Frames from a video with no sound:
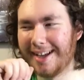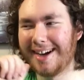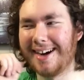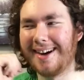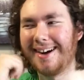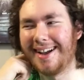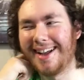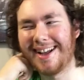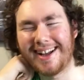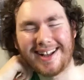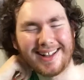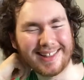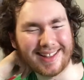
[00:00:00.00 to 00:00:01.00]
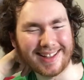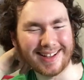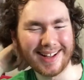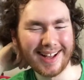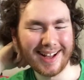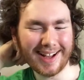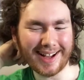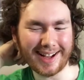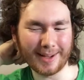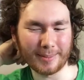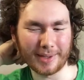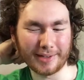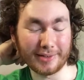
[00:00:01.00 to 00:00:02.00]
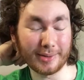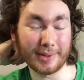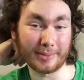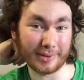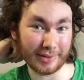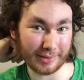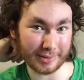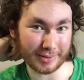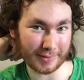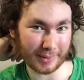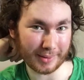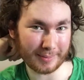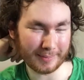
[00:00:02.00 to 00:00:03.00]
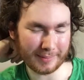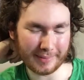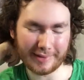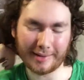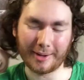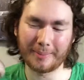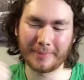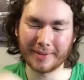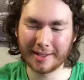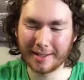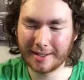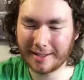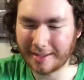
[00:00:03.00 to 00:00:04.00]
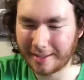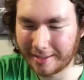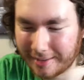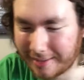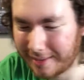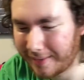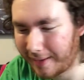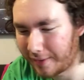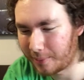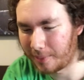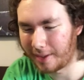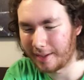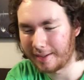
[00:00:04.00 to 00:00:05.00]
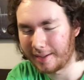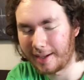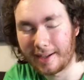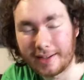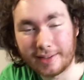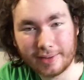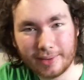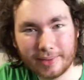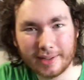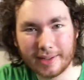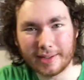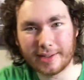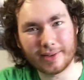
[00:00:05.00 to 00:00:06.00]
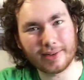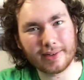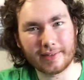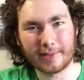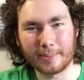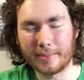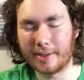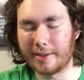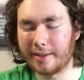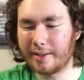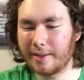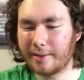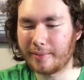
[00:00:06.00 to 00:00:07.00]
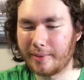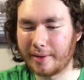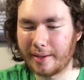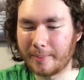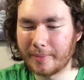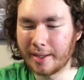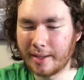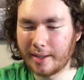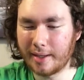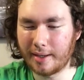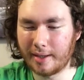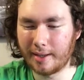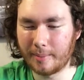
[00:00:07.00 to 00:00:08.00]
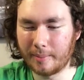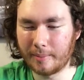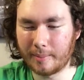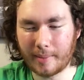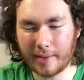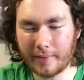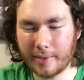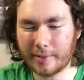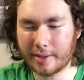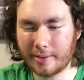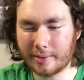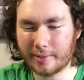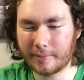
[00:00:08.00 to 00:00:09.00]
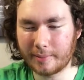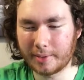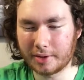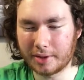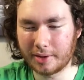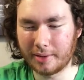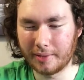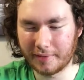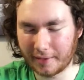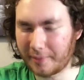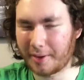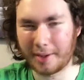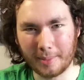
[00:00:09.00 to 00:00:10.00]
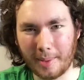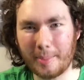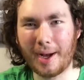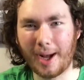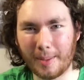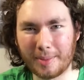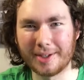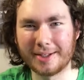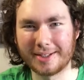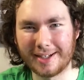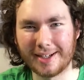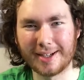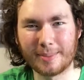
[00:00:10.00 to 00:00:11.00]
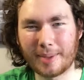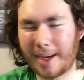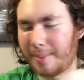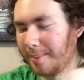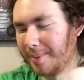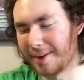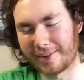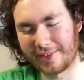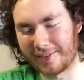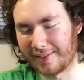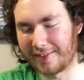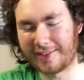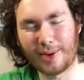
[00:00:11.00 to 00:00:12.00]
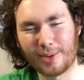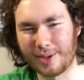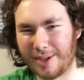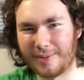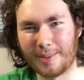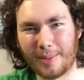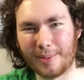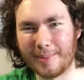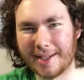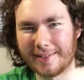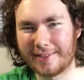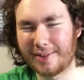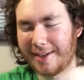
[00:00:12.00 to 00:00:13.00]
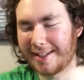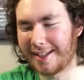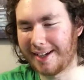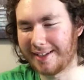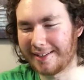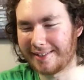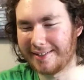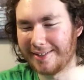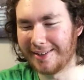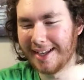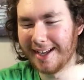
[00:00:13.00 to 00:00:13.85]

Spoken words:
That I am doing research for. So that's why I included it here, because I've been on a kick with it. My favorite character from the show is definitely going to be Papa. Papa Bear is just so lovable, man. So iconic, too.